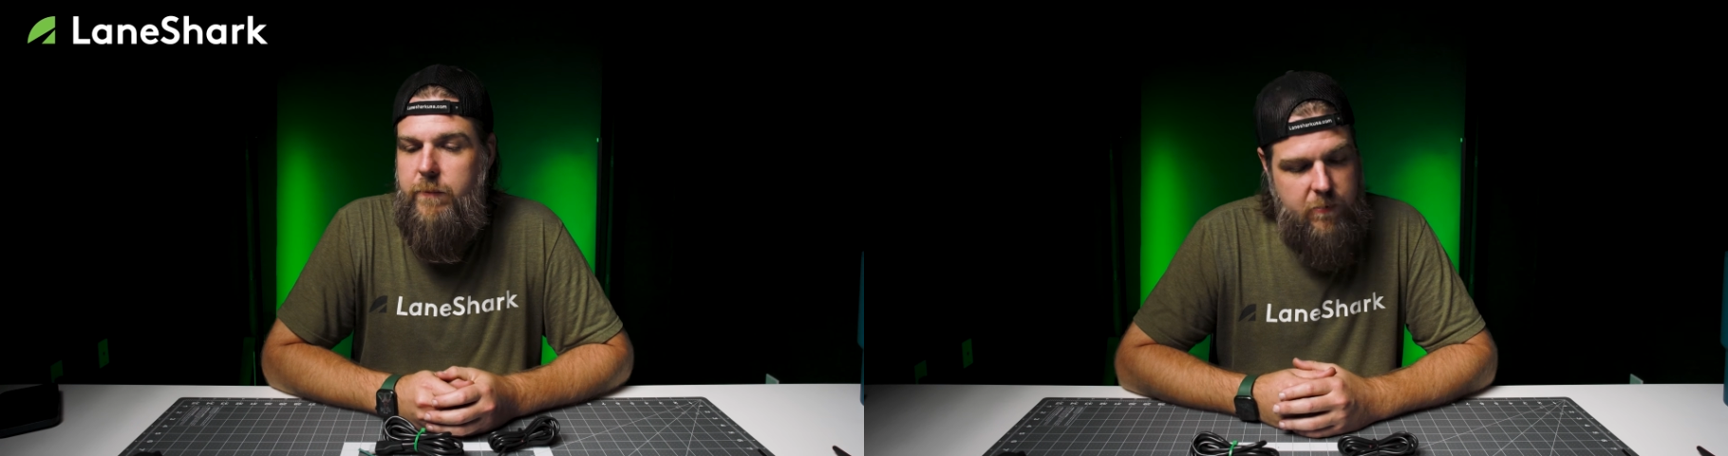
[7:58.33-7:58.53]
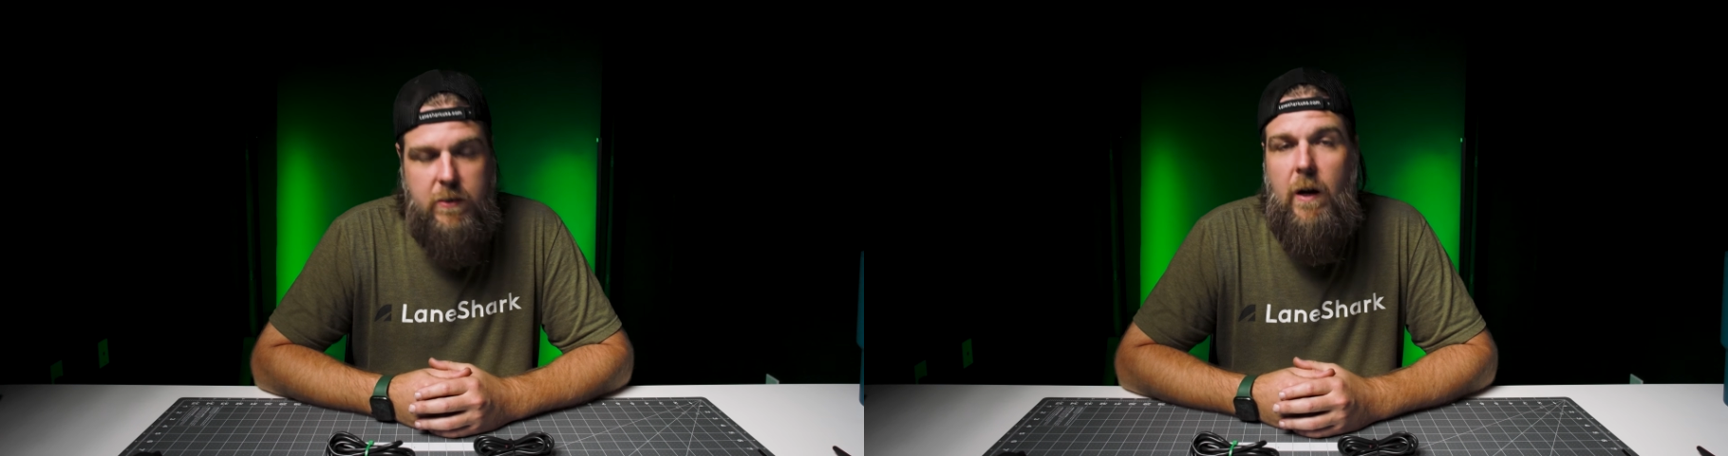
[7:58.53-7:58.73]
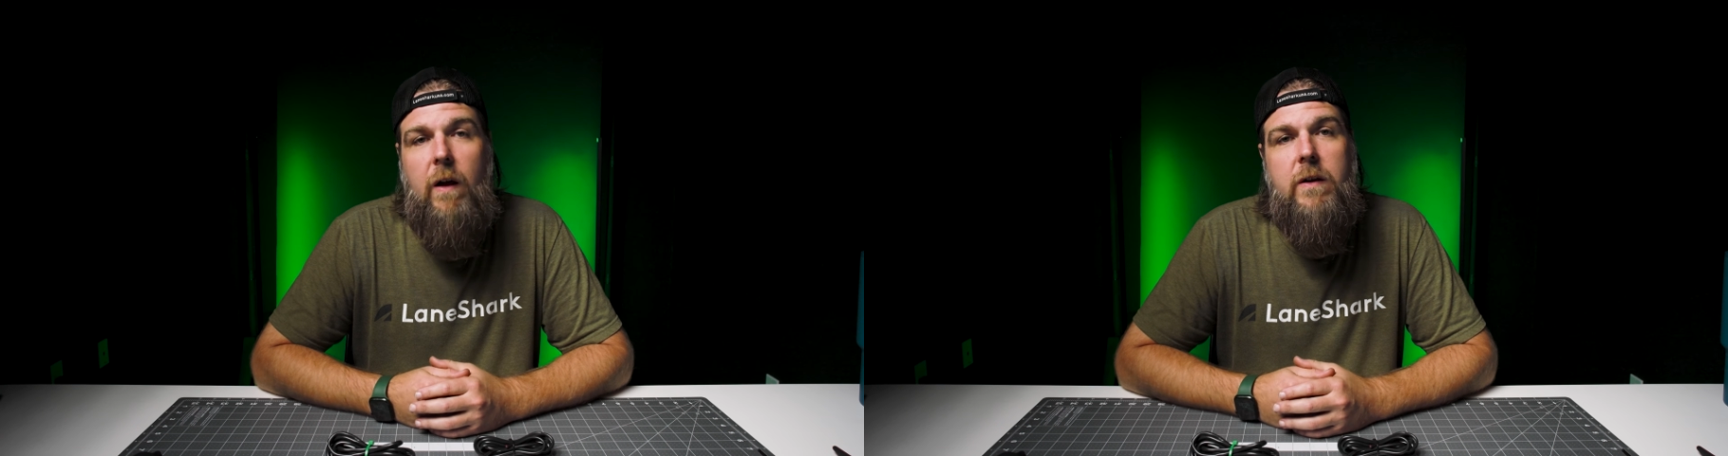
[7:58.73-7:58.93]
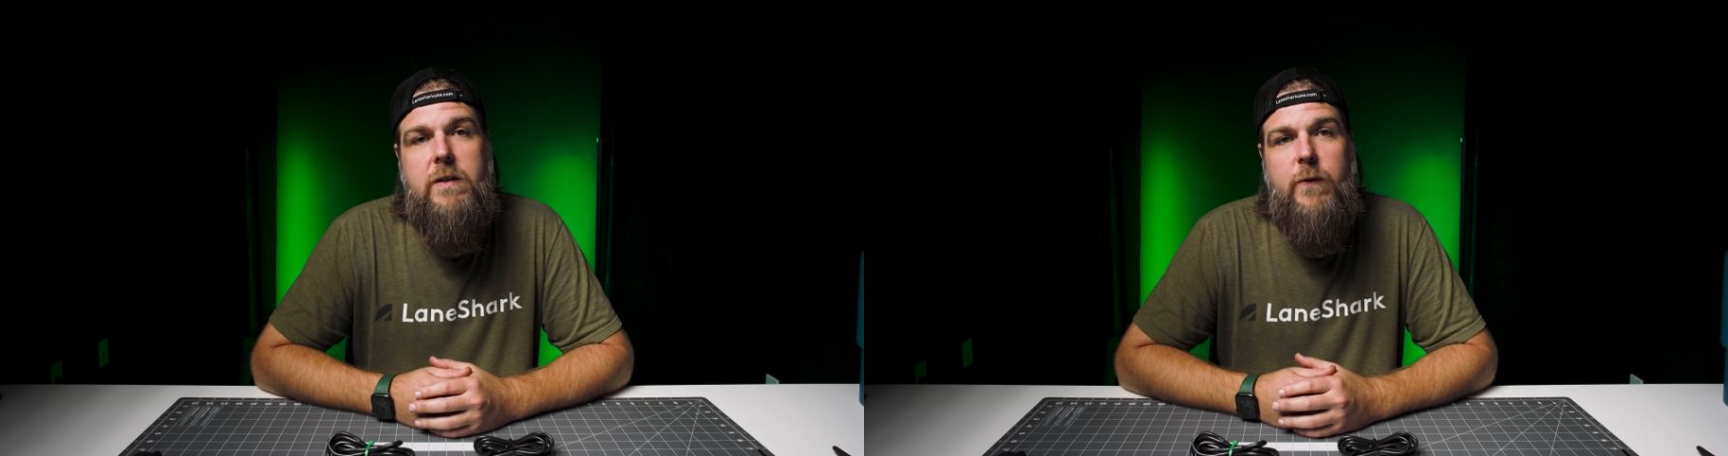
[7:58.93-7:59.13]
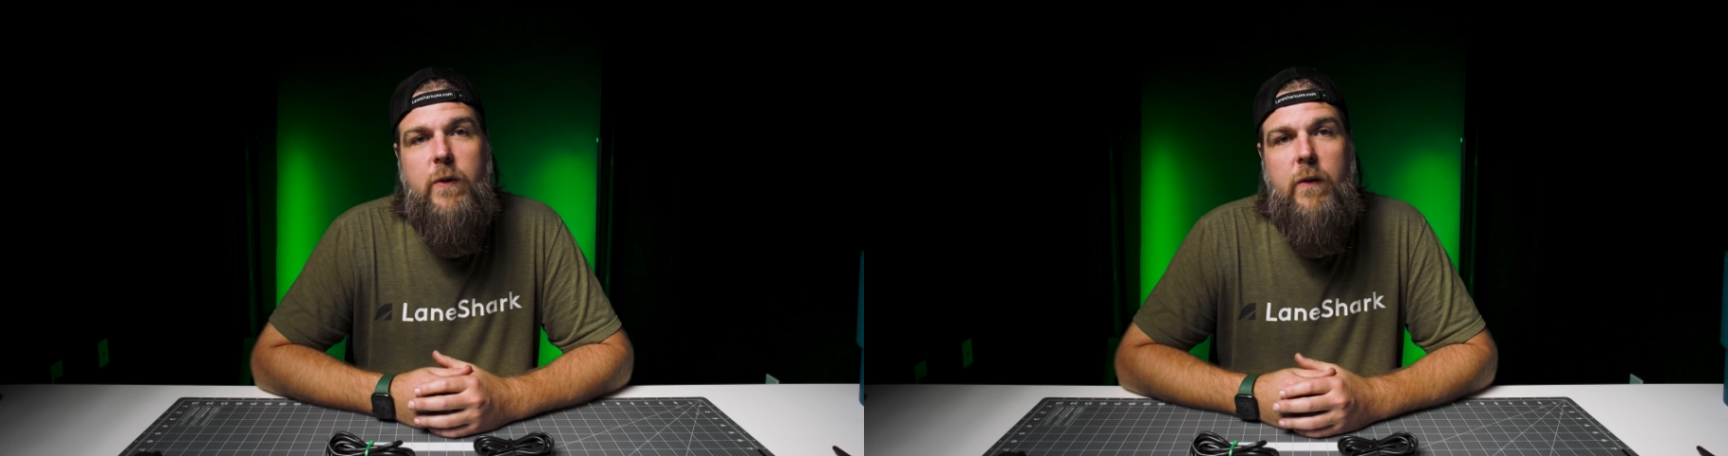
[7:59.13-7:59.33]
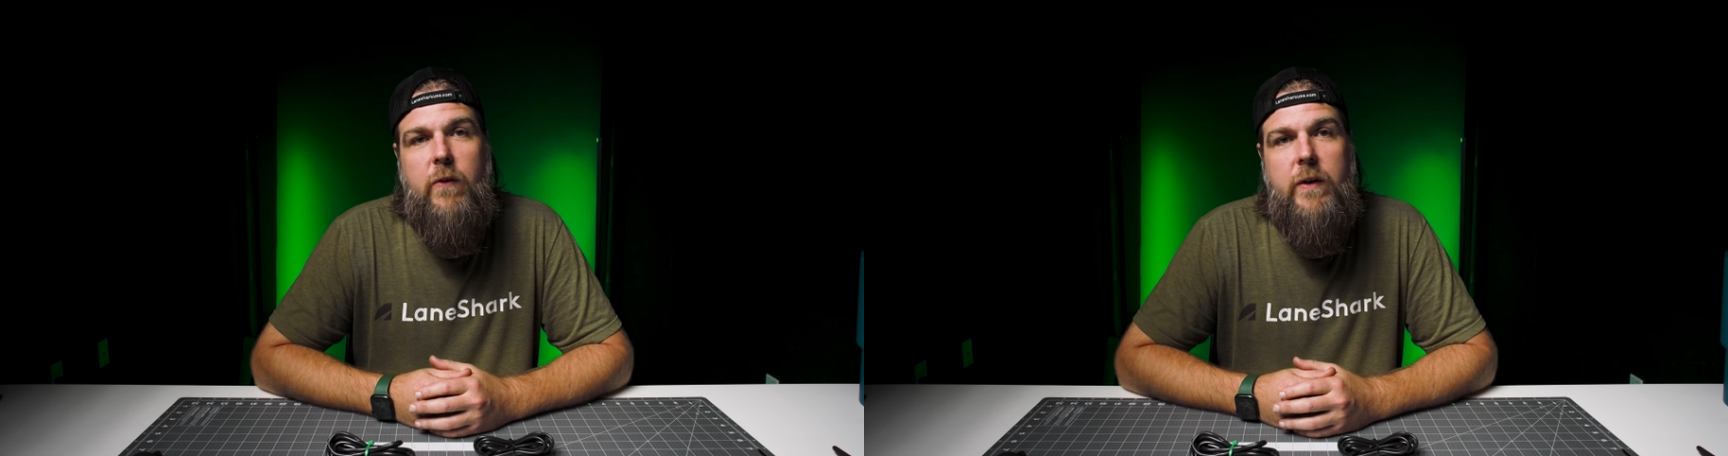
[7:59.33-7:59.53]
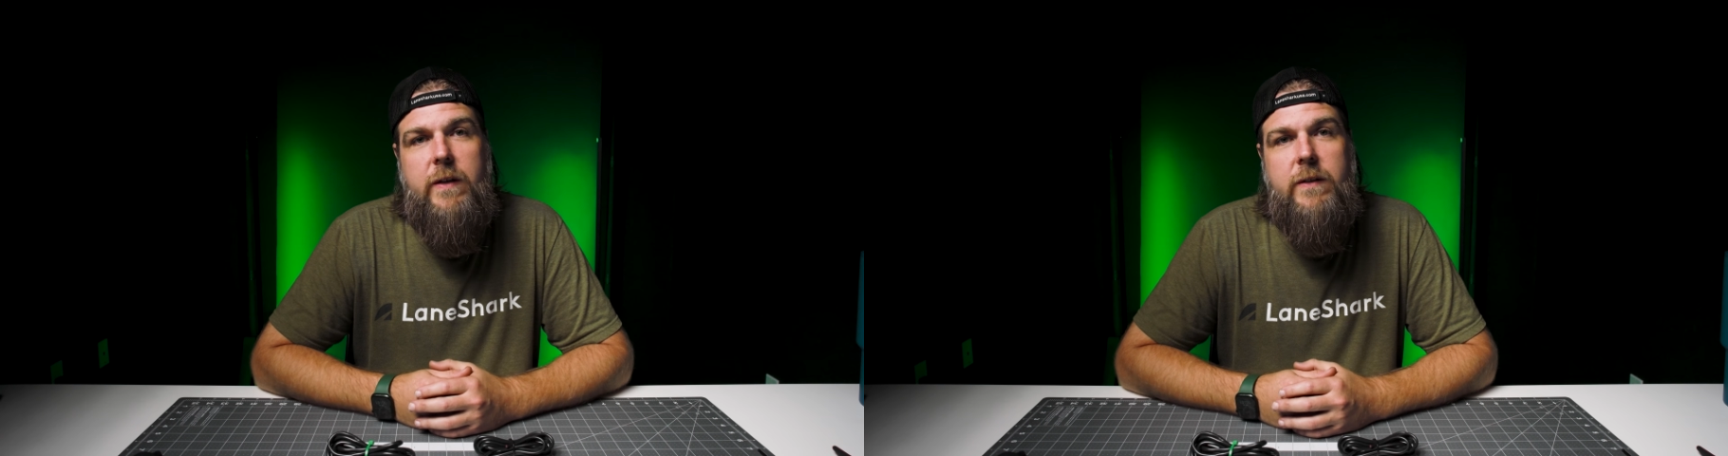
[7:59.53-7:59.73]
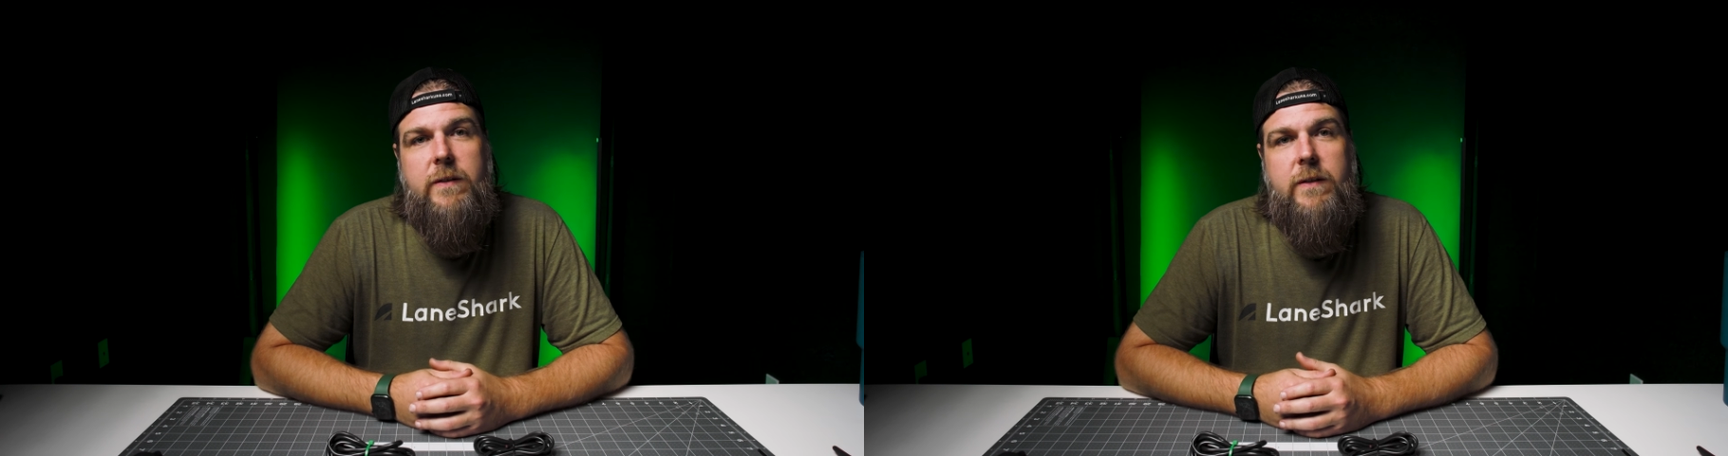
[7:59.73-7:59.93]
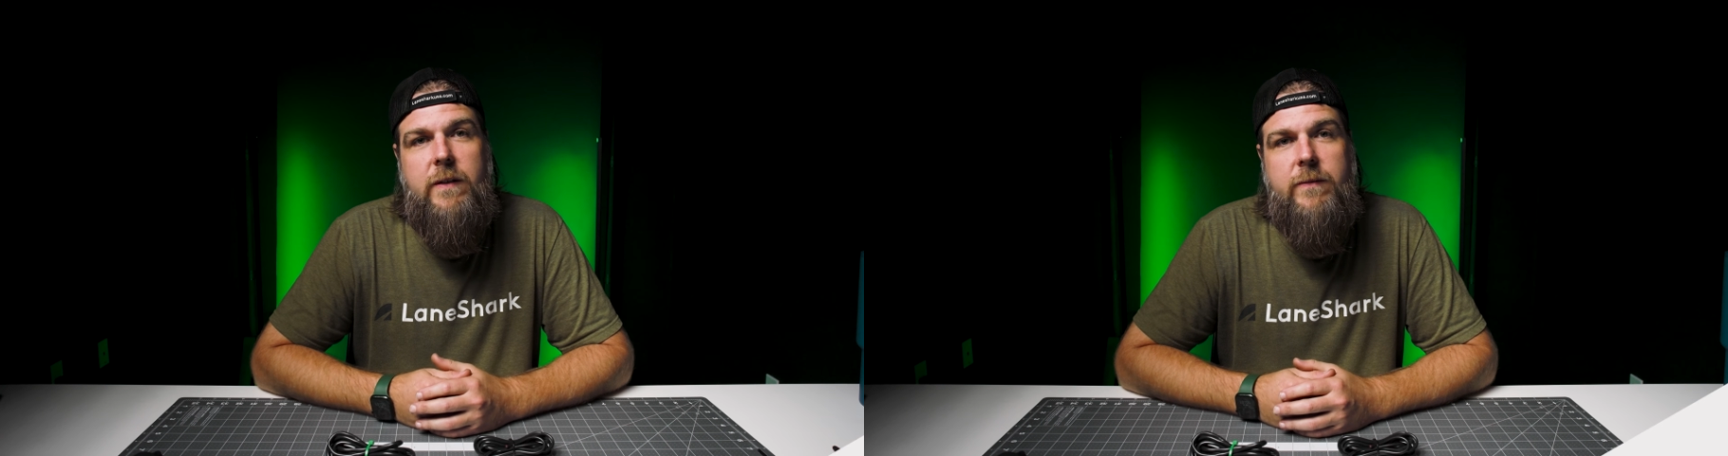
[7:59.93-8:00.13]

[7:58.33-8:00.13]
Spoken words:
just call us if you ever need us.